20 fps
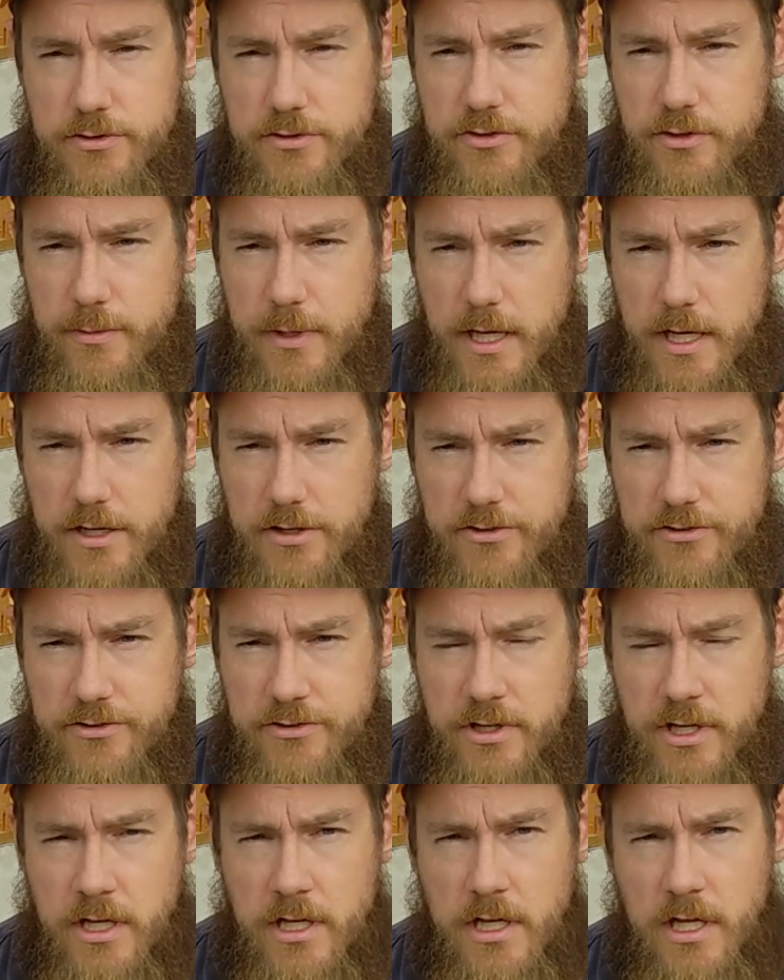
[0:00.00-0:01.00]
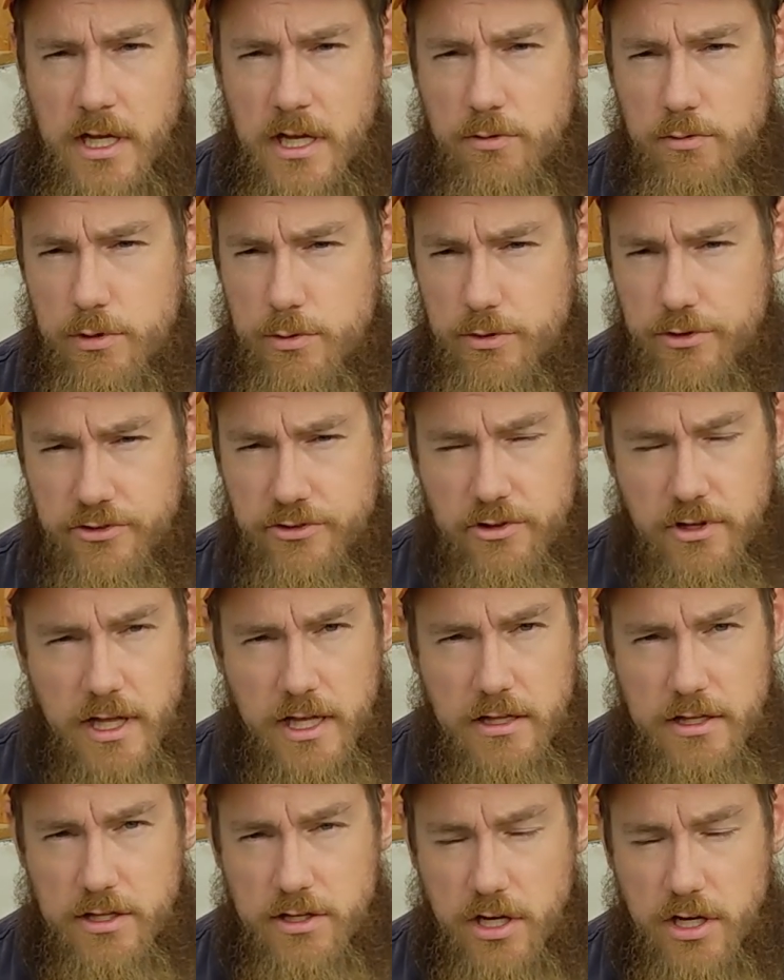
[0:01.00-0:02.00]
is the max, and we were
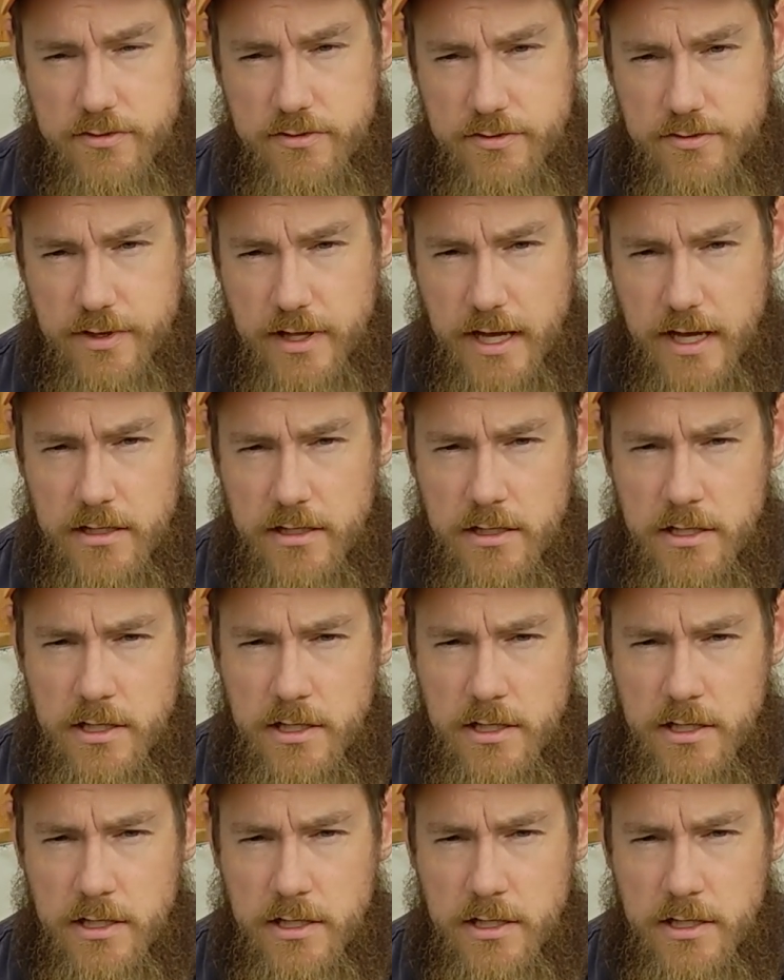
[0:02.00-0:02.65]
slightly off of that.